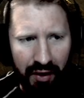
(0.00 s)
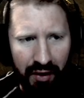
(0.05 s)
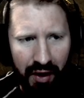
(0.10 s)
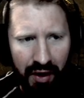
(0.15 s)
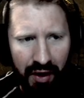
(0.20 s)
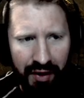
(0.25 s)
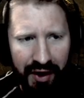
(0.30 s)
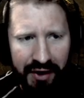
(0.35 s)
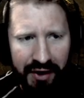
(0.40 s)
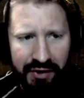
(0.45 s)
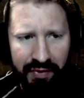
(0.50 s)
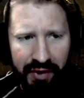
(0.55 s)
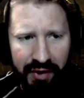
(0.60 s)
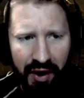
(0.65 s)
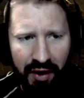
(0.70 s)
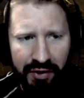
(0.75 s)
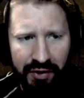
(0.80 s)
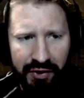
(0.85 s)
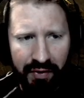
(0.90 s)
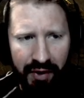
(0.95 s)
That's what I
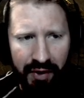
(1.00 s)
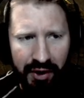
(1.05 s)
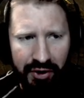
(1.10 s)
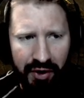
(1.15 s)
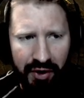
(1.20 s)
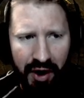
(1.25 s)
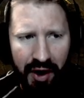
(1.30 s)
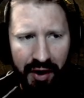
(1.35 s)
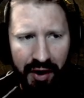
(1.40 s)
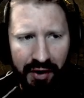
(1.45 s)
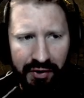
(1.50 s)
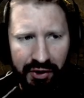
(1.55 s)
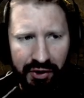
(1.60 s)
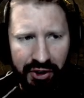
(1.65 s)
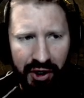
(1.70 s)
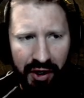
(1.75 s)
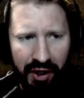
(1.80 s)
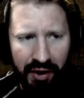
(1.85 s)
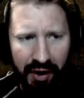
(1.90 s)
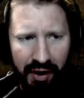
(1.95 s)
also want to try, is a
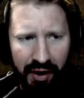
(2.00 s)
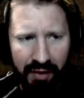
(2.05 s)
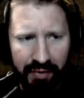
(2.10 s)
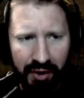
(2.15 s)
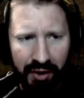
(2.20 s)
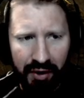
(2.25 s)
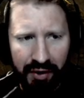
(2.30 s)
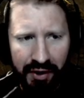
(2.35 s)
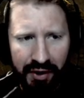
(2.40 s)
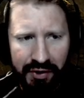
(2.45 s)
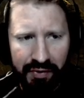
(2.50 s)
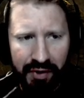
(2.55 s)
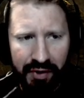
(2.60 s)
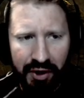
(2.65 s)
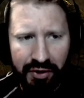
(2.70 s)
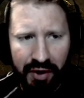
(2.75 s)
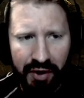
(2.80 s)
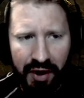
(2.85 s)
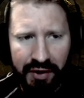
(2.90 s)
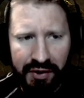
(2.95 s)
Chain Lightning build. That's what I
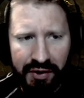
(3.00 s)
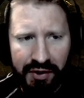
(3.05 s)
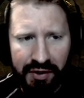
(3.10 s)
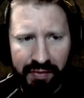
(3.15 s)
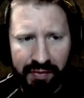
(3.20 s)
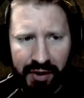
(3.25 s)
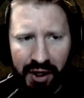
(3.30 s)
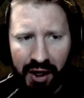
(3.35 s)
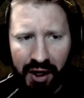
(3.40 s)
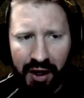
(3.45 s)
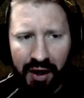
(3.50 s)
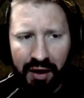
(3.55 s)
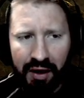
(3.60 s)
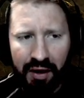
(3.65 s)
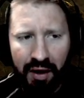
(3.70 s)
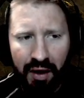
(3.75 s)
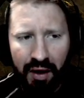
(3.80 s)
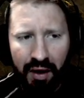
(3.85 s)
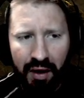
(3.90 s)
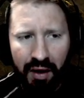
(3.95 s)
tried since the
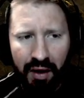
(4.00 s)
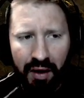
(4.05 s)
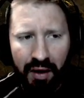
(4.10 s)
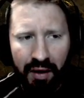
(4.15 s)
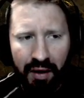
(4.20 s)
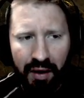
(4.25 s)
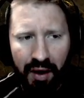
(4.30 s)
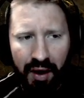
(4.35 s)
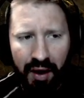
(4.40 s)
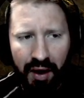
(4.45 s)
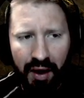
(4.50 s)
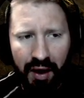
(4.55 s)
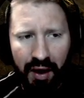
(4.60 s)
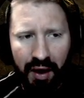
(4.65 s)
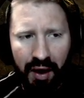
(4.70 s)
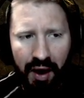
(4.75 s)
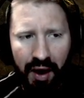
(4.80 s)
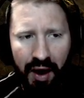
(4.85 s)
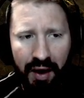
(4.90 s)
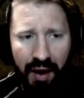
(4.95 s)
beginning.
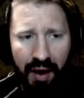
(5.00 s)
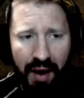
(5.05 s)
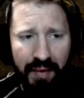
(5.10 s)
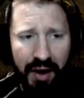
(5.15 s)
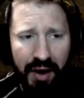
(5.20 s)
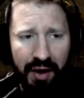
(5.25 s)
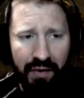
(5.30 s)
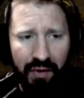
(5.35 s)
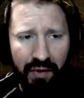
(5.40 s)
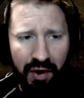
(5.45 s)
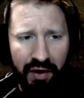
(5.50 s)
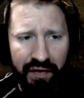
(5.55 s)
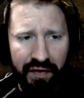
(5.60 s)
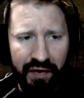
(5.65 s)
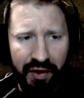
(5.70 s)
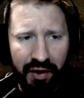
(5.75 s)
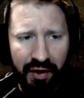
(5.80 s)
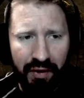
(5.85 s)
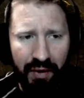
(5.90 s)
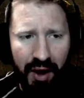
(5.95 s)
I made it work
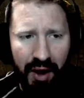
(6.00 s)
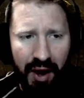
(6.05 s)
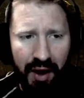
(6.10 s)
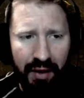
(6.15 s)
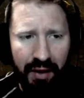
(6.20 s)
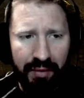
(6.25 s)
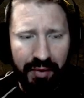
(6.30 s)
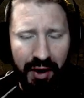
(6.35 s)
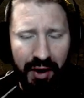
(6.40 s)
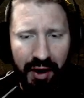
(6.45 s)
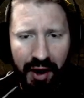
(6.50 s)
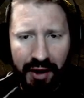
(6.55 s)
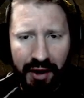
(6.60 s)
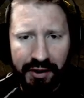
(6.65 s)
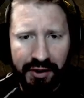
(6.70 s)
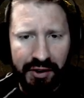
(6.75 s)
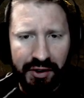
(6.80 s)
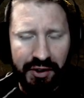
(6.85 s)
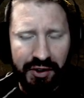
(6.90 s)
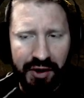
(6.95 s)
for a little while, but I
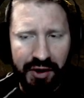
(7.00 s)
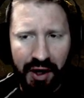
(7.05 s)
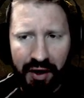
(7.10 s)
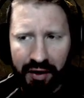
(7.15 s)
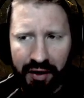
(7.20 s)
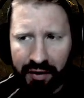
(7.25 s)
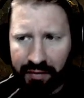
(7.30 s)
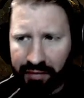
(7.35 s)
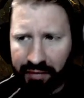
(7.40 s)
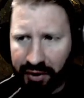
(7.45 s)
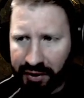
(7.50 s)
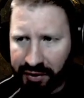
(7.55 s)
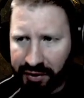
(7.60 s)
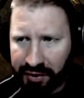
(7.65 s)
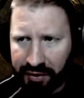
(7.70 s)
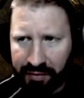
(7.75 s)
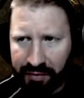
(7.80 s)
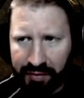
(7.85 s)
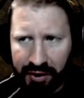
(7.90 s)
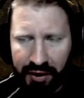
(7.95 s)
just decided to go
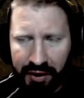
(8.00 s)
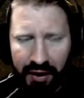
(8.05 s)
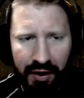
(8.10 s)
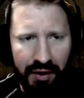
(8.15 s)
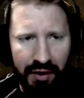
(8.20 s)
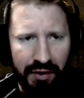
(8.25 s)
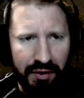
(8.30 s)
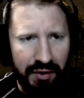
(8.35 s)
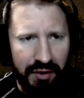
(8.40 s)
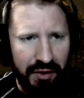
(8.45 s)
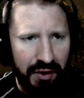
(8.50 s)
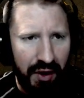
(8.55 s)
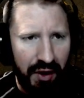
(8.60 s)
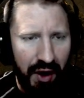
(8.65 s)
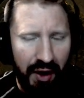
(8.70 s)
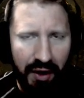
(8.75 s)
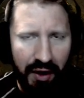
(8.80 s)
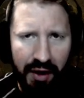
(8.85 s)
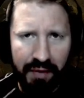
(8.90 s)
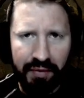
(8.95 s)
Blizzard because
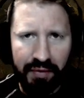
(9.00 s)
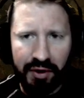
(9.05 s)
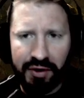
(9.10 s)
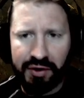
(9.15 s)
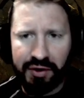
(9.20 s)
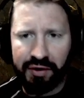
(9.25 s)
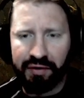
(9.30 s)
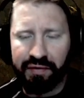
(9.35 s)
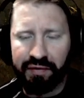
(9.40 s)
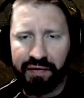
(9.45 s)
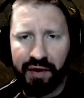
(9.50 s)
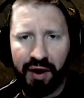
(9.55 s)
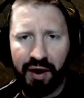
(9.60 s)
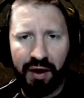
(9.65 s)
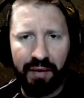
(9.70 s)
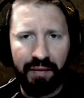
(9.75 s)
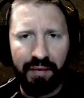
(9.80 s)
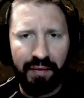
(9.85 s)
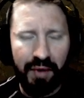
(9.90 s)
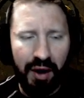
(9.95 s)
I like Blizzard
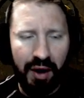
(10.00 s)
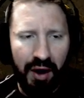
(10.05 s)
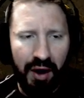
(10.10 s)
from